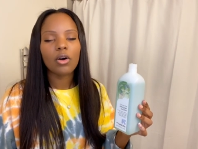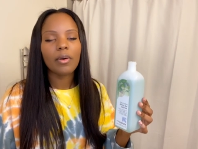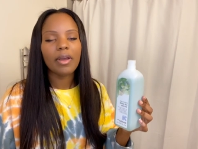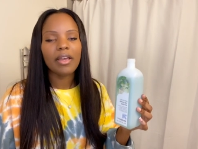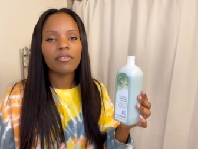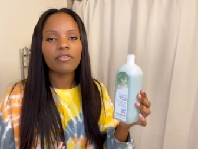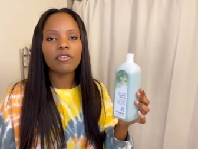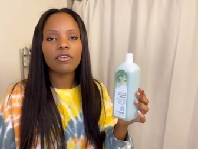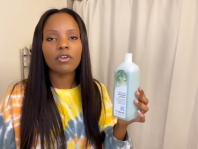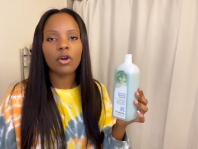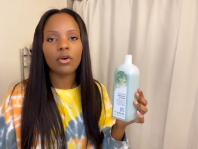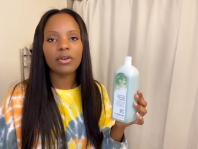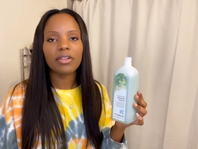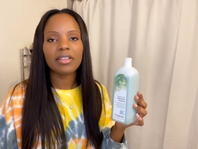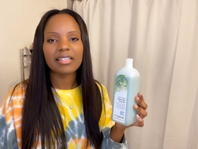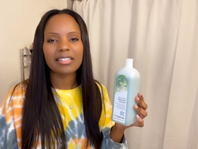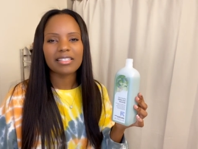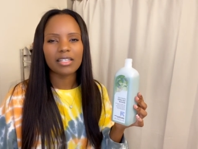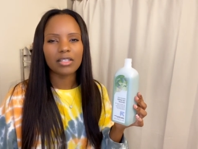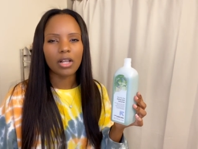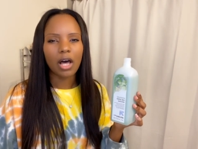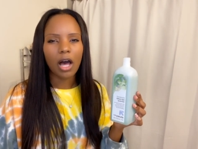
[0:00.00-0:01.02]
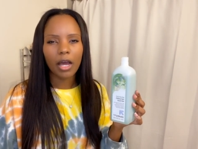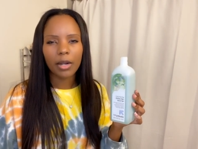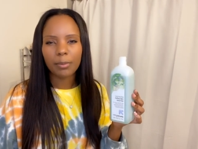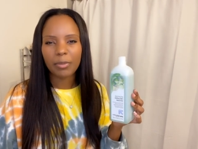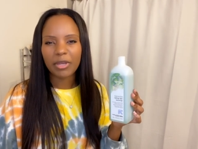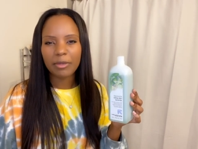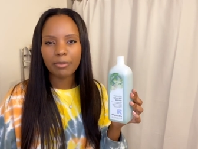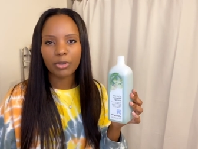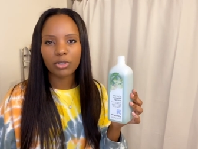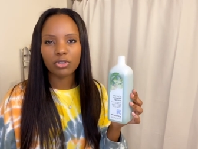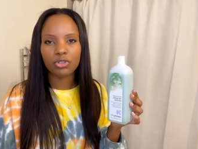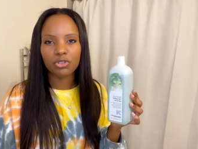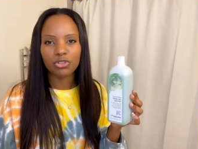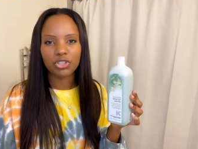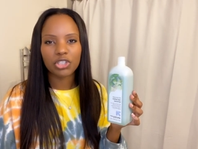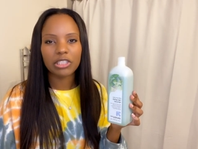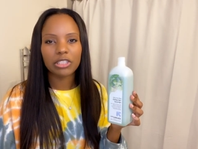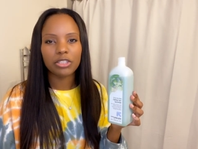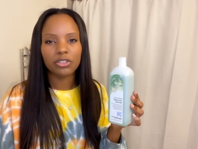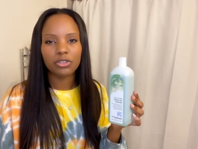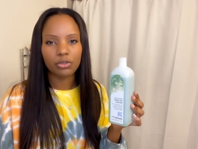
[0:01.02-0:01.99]
if you go to the salon, people
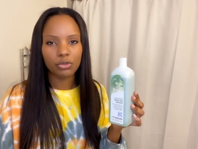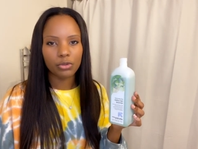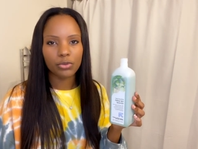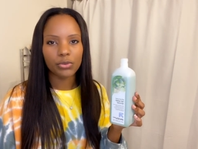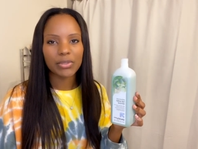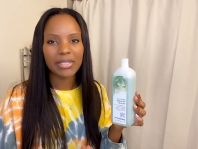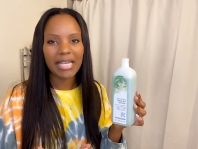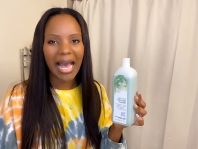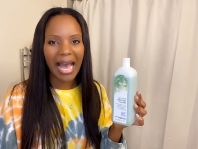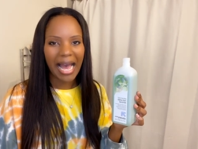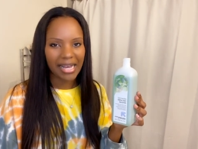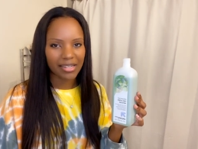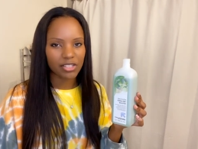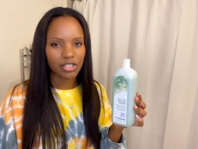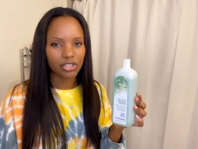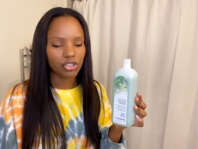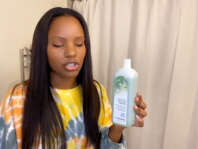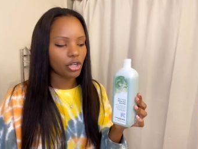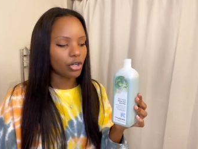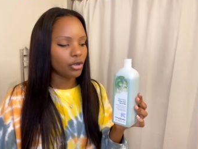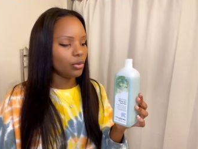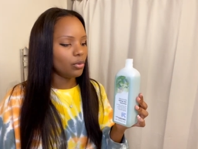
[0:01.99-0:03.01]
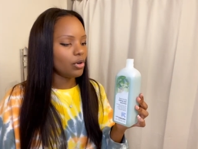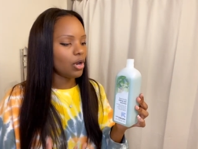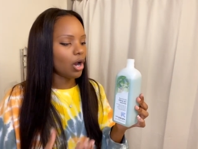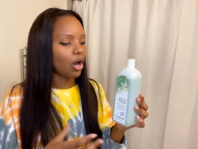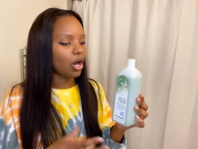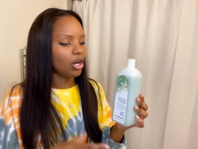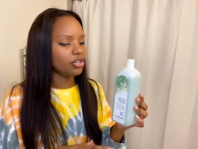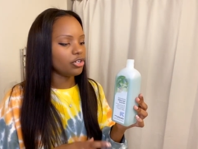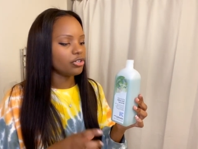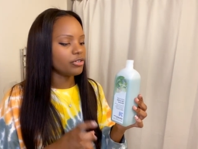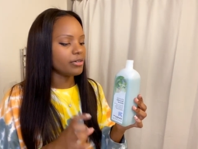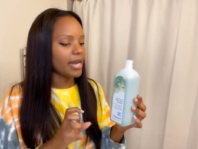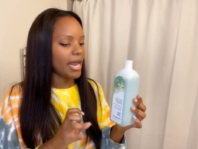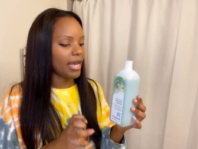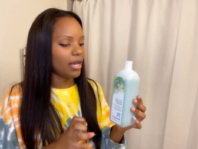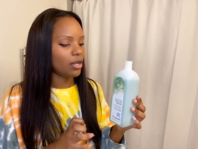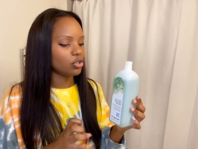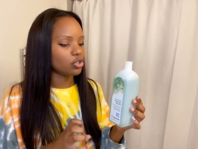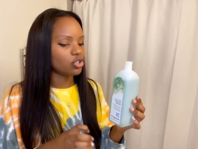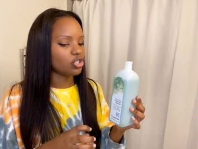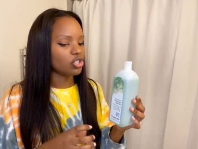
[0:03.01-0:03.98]
usually use acetone on your
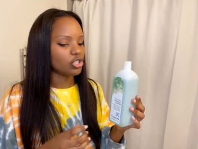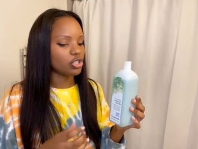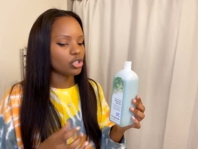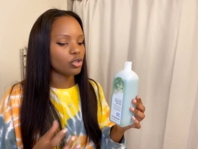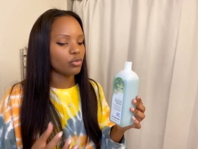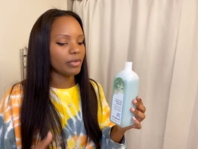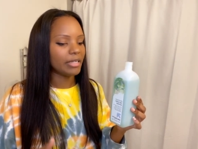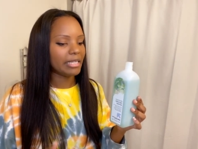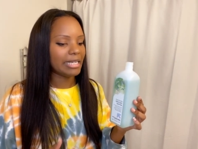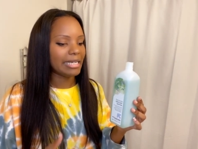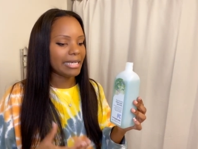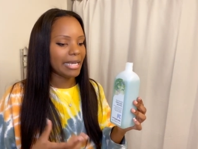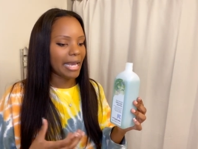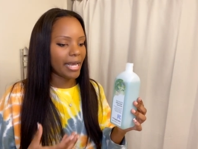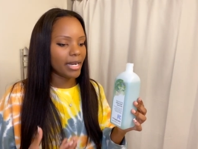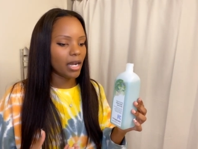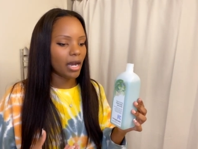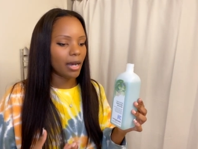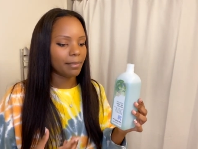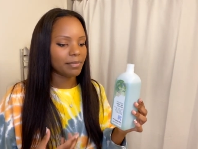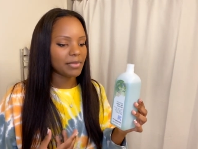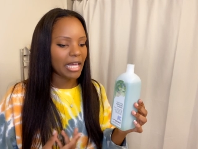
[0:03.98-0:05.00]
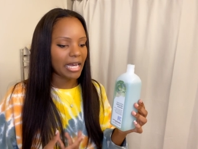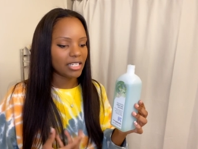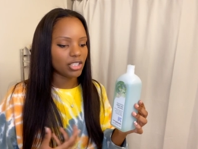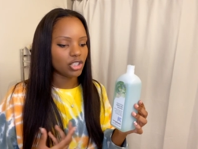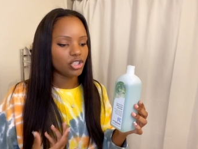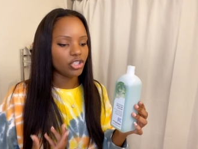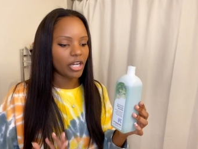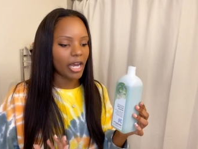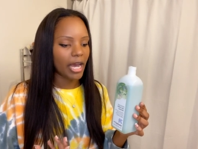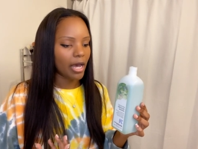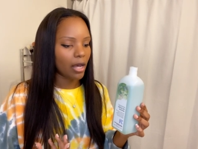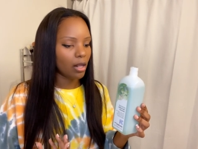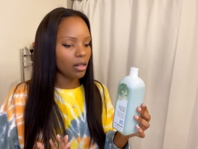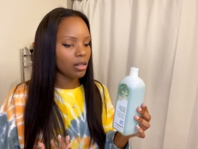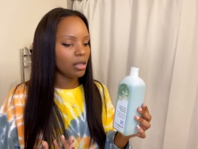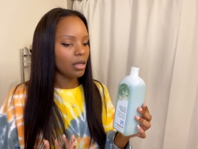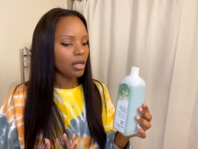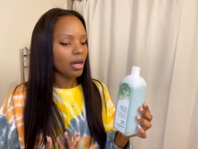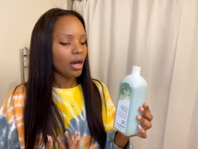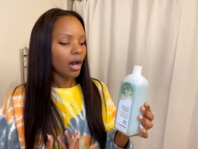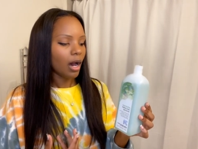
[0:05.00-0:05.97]
nails just to really get up that
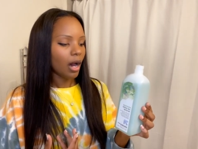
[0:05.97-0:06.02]
gel.